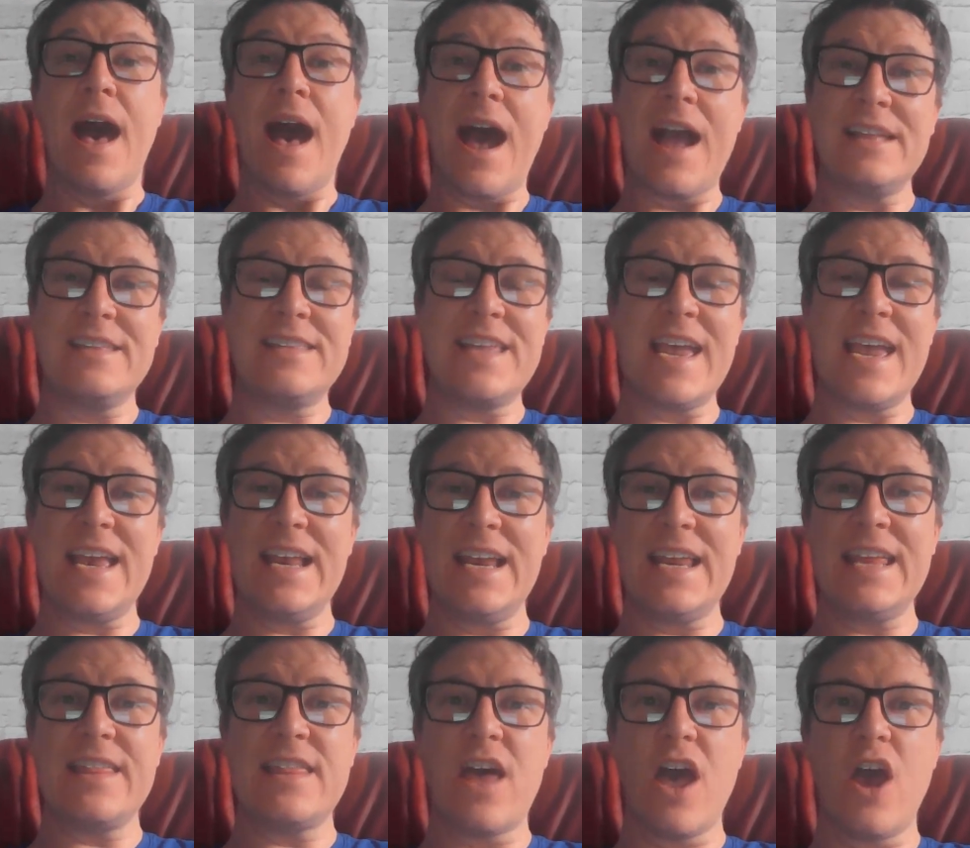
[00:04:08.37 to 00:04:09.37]

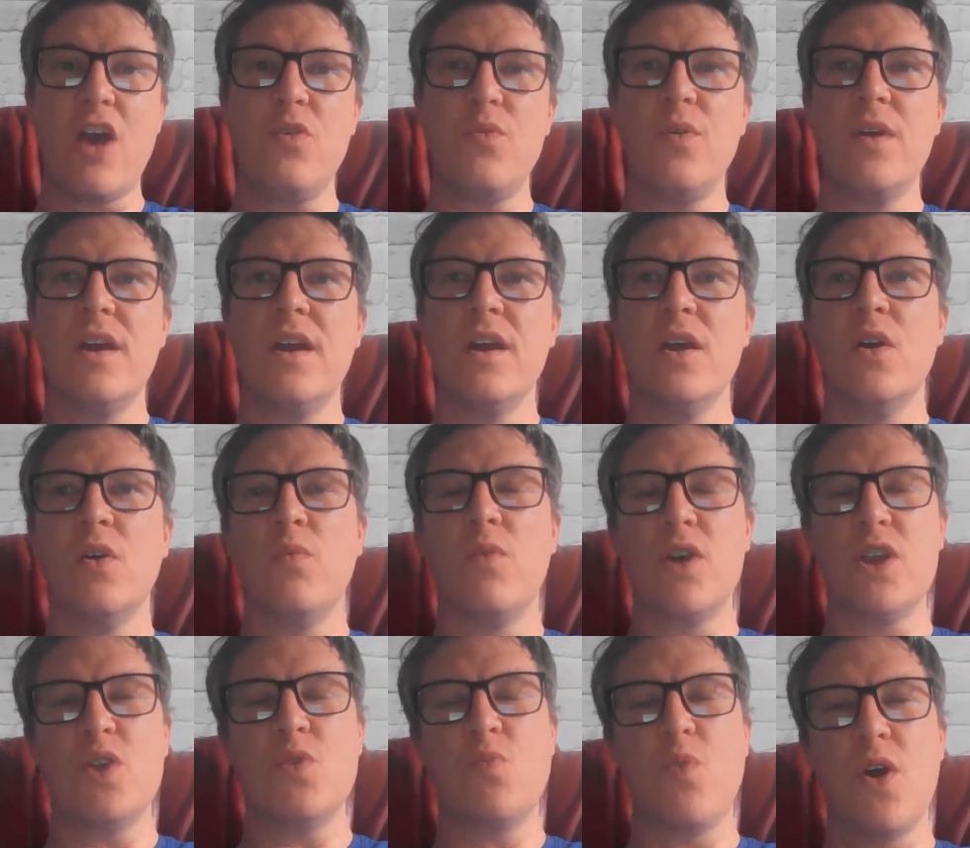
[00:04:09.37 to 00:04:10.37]
Ideally, though,
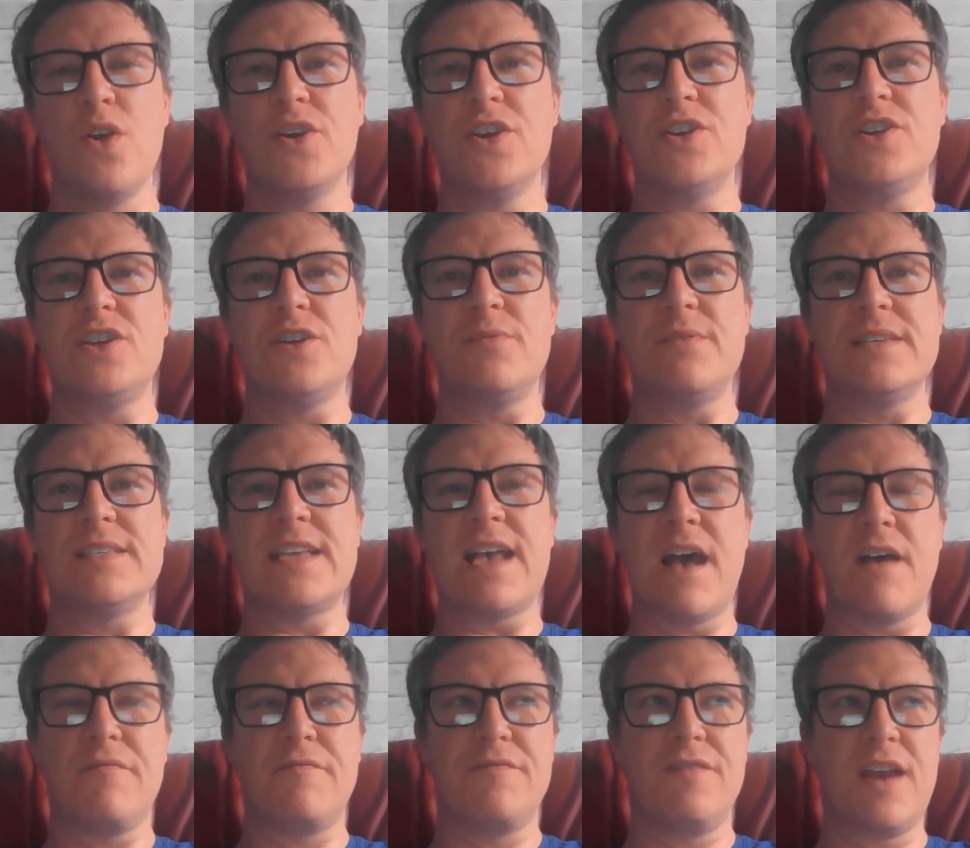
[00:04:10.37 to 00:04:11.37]
what you want to do is
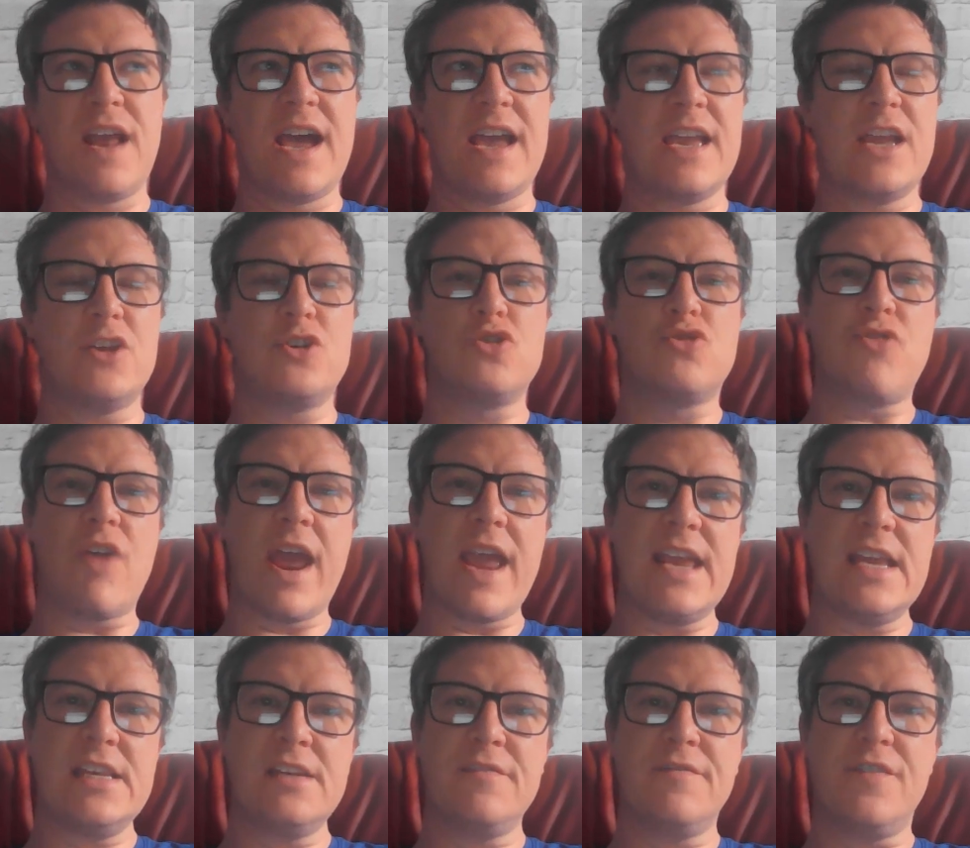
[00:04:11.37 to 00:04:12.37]
have like a
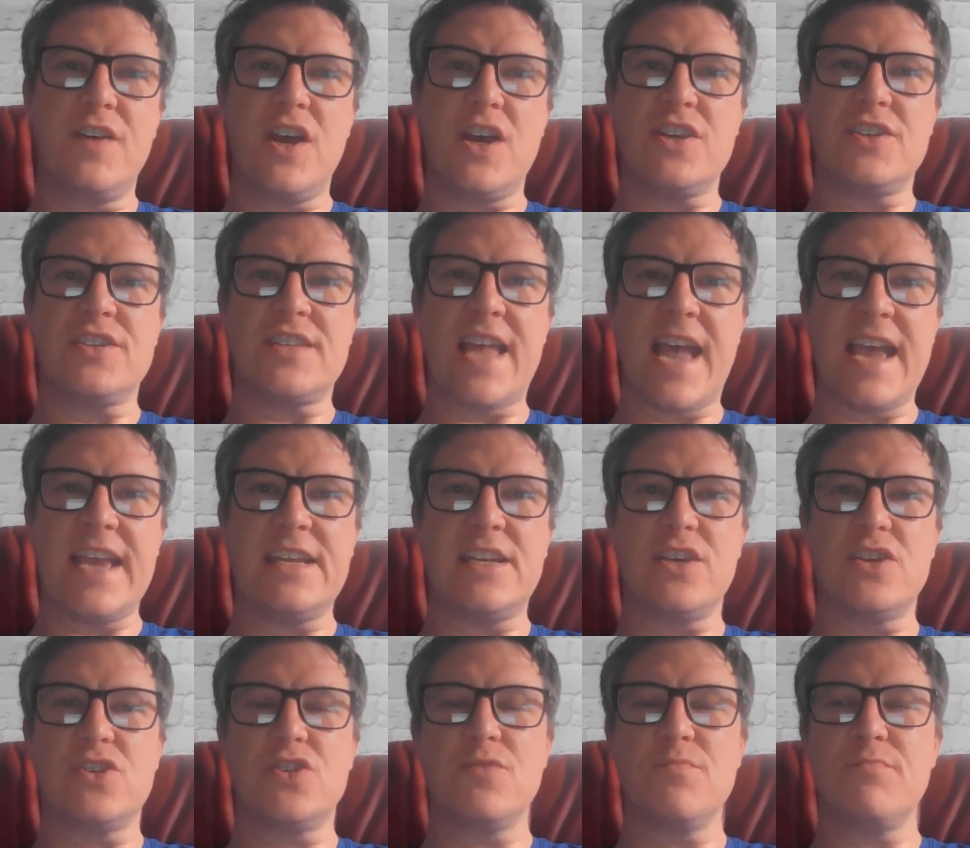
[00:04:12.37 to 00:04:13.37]
trained first
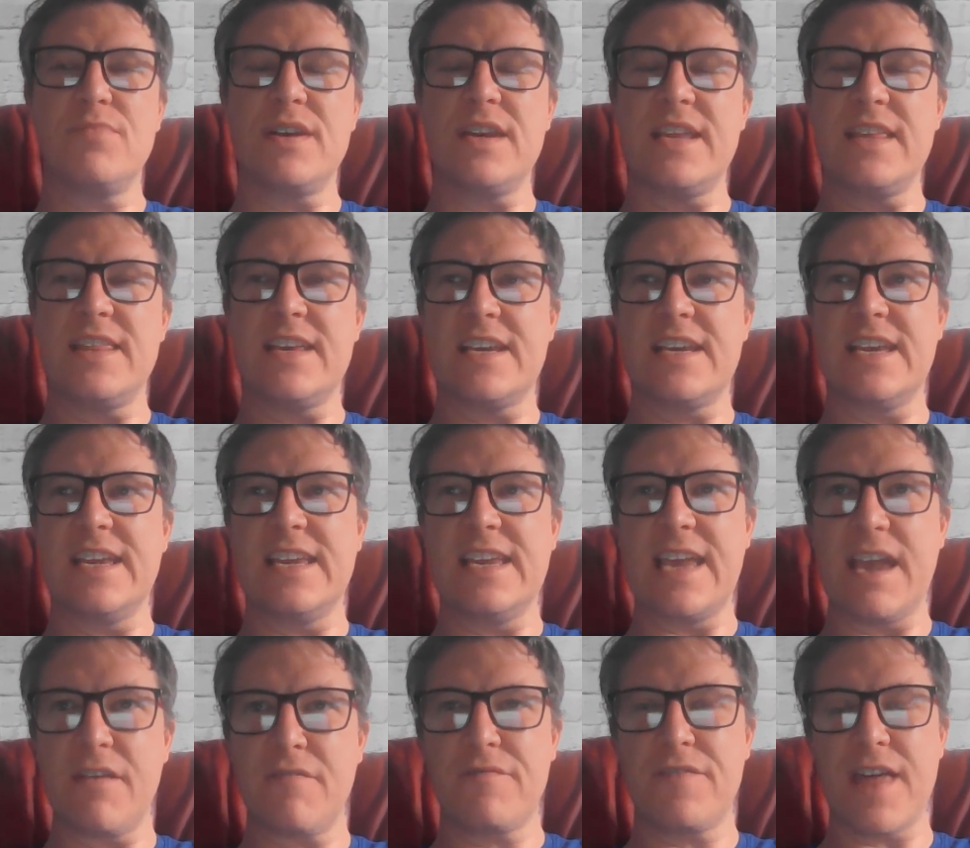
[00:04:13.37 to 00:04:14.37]
aider, somebody that can
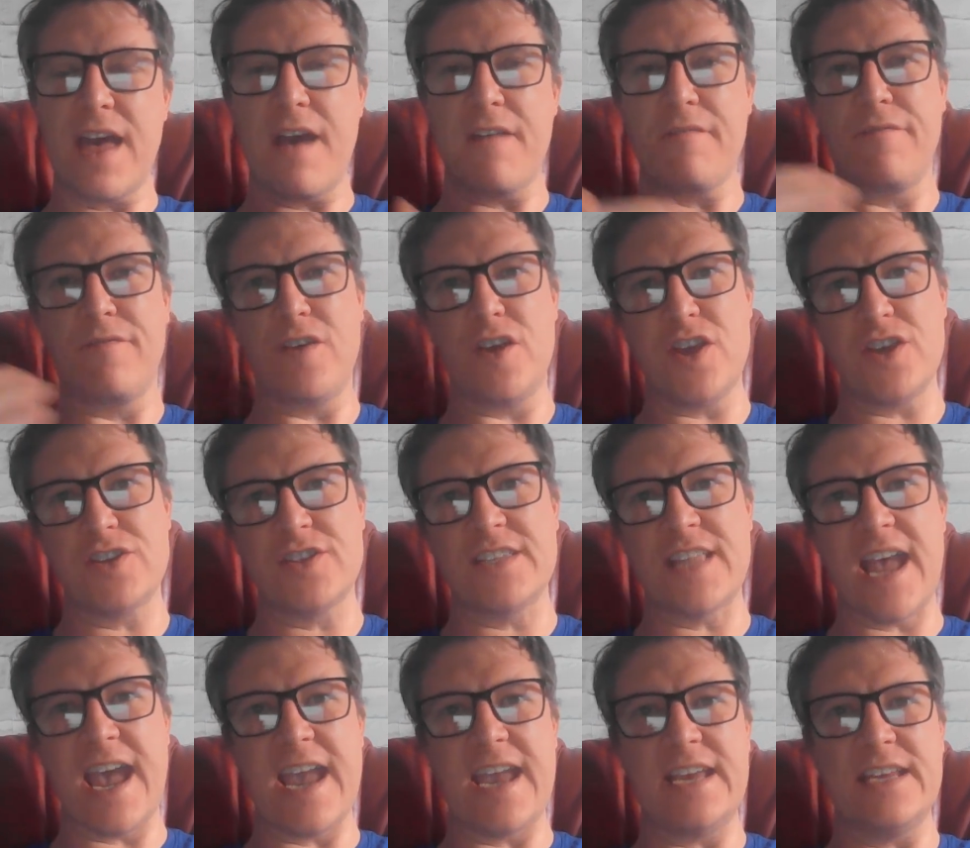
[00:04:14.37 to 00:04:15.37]
give that first
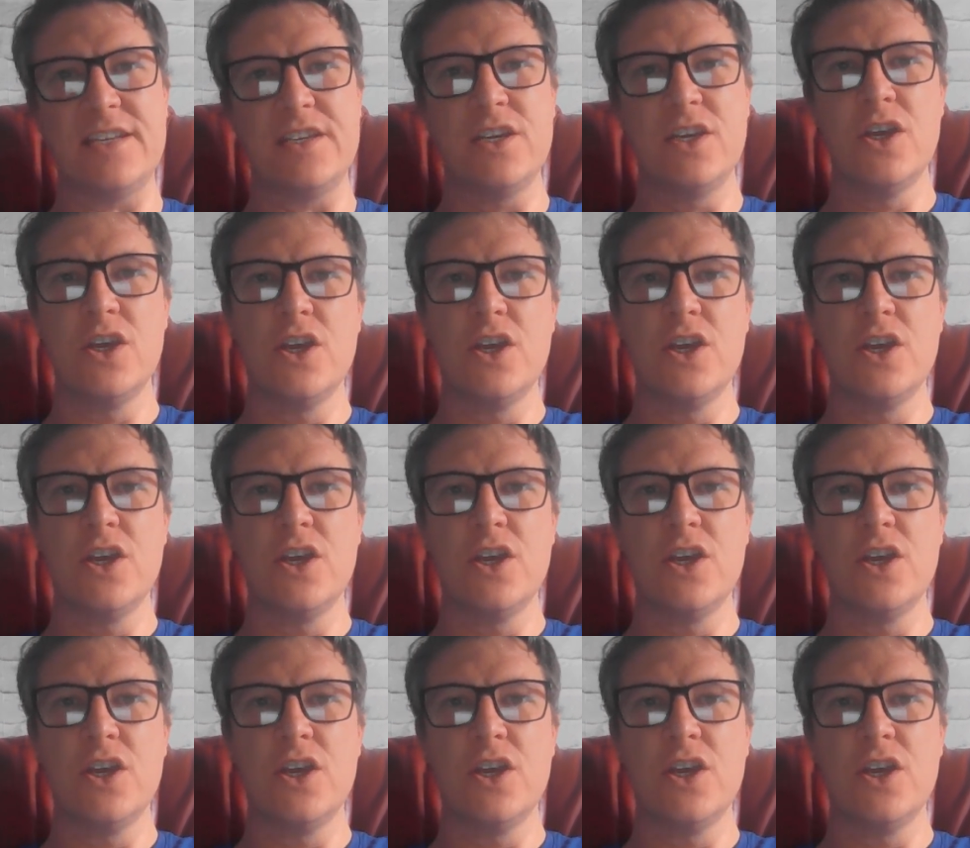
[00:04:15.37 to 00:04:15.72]
aid